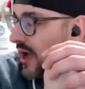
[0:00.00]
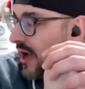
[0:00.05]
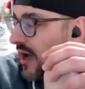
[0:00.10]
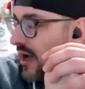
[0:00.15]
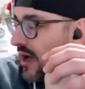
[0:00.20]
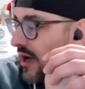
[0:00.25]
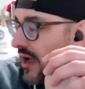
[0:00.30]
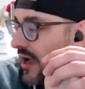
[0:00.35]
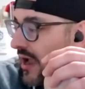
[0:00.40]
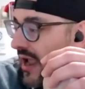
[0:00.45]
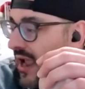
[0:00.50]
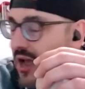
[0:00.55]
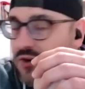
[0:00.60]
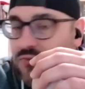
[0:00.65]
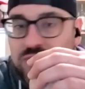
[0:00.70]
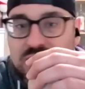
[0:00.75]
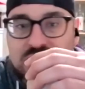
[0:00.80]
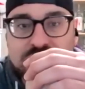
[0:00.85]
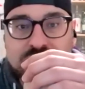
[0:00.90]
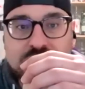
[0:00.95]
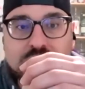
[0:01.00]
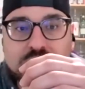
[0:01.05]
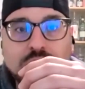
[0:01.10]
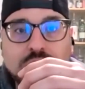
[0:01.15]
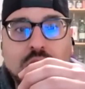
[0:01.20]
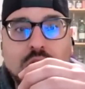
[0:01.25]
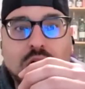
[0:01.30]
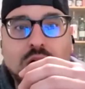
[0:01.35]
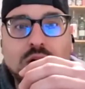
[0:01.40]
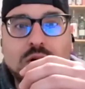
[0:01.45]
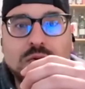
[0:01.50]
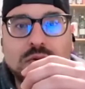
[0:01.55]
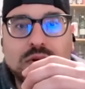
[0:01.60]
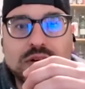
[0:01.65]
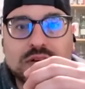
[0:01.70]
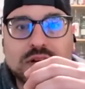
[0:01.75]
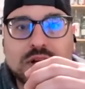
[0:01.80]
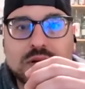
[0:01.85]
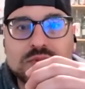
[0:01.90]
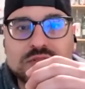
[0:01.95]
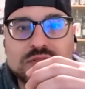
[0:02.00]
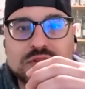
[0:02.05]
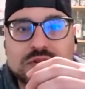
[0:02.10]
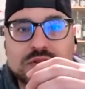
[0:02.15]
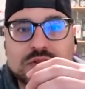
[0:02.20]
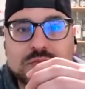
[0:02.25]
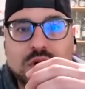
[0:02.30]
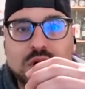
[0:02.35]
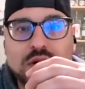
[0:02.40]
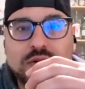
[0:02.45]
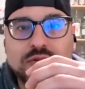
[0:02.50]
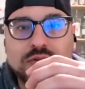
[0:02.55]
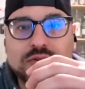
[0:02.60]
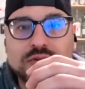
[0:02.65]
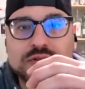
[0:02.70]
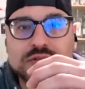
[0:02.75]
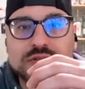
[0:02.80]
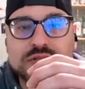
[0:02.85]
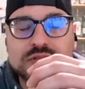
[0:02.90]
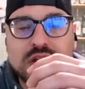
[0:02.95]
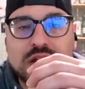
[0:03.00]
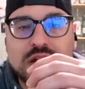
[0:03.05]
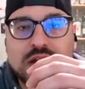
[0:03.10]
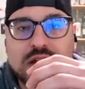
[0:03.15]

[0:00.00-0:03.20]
uh, and reveal all when it comes to the bottles,